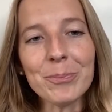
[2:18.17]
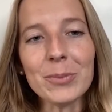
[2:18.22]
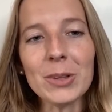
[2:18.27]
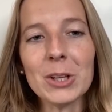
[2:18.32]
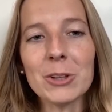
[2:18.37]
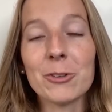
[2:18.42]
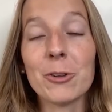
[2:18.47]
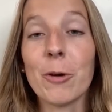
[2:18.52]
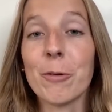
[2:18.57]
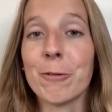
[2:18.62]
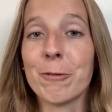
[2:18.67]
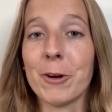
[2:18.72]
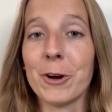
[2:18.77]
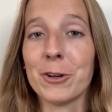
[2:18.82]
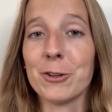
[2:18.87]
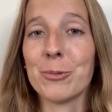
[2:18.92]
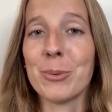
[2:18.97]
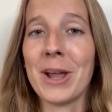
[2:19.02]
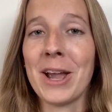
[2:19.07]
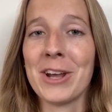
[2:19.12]
So
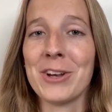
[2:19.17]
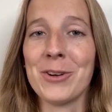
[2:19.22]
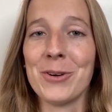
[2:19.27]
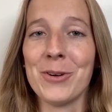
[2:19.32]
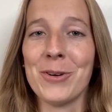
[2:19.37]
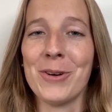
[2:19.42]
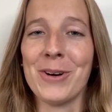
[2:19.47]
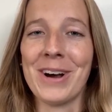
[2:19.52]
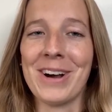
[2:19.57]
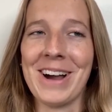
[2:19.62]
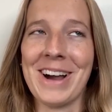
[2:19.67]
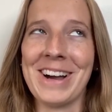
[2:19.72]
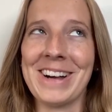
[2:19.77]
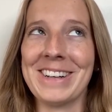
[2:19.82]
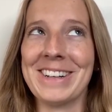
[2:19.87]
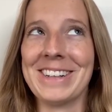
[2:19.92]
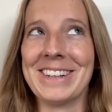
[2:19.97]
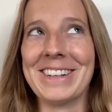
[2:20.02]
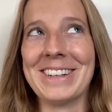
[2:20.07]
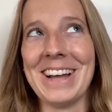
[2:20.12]
first we had to
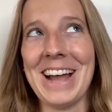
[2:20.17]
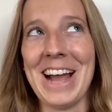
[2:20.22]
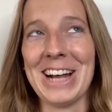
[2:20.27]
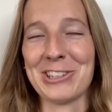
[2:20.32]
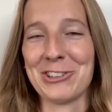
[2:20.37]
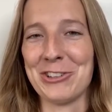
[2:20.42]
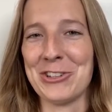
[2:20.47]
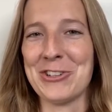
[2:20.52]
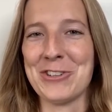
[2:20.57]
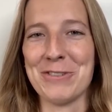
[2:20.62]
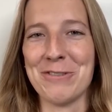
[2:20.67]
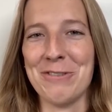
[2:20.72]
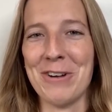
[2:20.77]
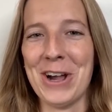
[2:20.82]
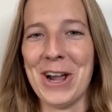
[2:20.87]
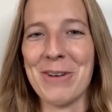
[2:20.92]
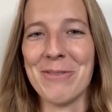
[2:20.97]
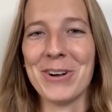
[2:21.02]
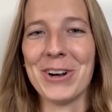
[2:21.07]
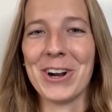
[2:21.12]
actually
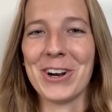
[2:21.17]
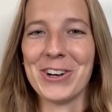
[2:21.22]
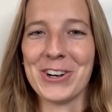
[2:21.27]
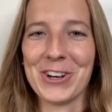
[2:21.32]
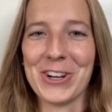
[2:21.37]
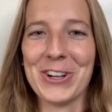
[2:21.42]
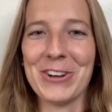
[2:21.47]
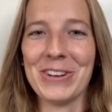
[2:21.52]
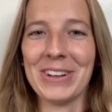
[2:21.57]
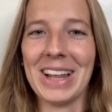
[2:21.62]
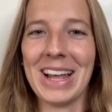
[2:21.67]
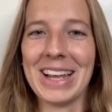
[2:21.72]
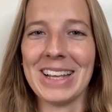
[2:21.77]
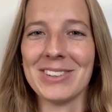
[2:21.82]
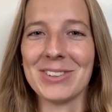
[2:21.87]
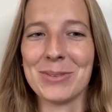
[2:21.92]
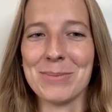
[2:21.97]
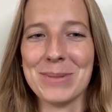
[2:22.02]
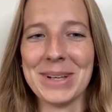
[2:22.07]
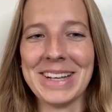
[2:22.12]
define what
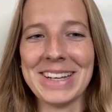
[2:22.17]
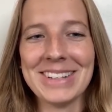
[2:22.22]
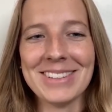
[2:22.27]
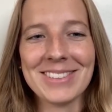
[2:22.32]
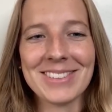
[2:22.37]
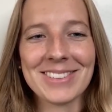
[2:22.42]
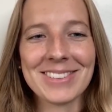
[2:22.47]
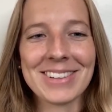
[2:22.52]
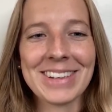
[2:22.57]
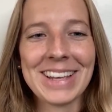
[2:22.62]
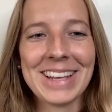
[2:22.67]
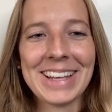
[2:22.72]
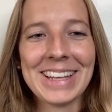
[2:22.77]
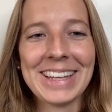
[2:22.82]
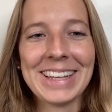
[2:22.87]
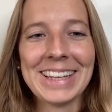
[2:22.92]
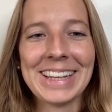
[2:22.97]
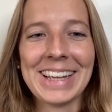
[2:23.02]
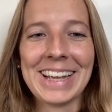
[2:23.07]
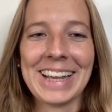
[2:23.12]
underutilized means.
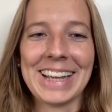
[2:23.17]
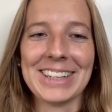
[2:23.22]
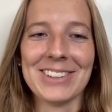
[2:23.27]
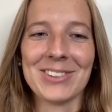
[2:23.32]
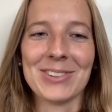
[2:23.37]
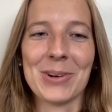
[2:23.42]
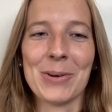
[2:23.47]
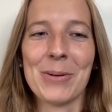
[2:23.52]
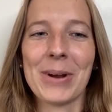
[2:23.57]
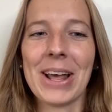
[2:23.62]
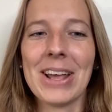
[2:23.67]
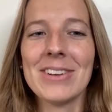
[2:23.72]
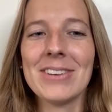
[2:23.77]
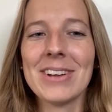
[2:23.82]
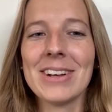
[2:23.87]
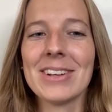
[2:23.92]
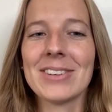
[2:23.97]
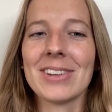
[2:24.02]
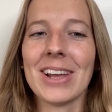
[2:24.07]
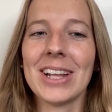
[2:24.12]
And so what I
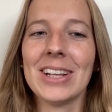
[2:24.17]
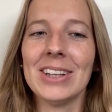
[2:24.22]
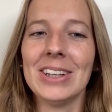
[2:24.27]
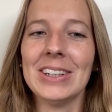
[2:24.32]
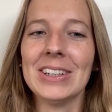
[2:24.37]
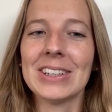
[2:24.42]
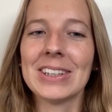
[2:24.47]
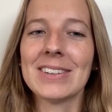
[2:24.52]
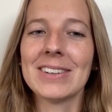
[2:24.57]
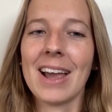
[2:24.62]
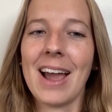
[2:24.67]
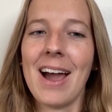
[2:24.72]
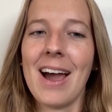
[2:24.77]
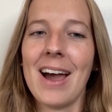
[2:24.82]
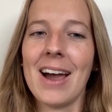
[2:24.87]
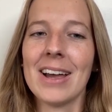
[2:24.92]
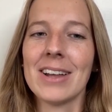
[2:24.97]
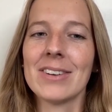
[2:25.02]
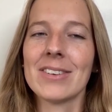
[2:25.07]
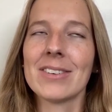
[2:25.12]
did is I looked
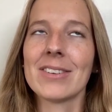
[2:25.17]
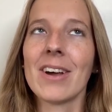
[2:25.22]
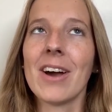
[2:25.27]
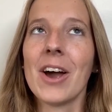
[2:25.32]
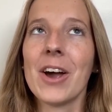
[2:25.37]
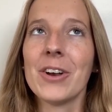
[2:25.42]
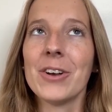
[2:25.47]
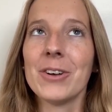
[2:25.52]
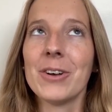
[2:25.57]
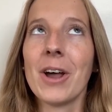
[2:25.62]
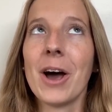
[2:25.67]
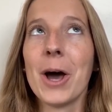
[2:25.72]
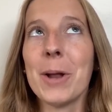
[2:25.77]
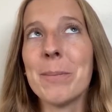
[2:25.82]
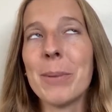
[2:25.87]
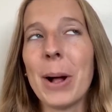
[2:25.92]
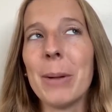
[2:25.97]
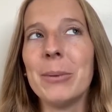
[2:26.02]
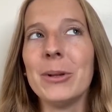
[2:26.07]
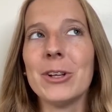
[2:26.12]
at
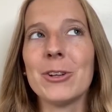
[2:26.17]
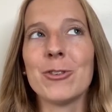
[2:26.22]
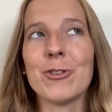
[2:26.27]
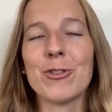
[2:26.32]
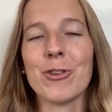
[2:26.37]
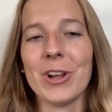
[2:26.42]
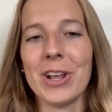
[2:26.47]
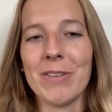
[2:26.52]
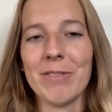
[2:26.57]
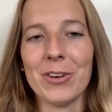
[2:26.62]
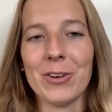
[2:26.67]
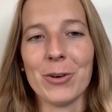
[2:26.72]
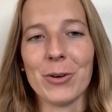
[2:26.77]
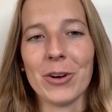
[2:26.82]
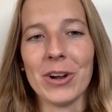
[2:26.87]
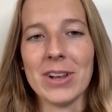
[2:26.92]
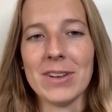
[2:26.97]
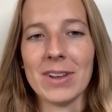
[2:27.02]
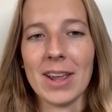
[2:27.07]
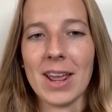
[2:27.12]
unpublished tree
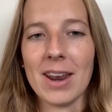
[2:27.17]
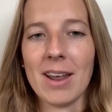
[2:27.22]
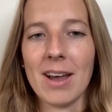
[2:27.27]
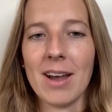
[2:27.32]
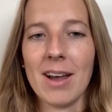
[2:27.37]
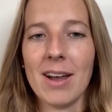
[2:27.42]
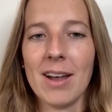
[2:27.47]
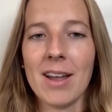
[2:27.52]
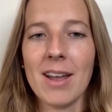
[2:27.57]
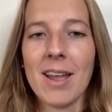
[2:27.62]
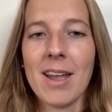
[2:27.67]
inventory data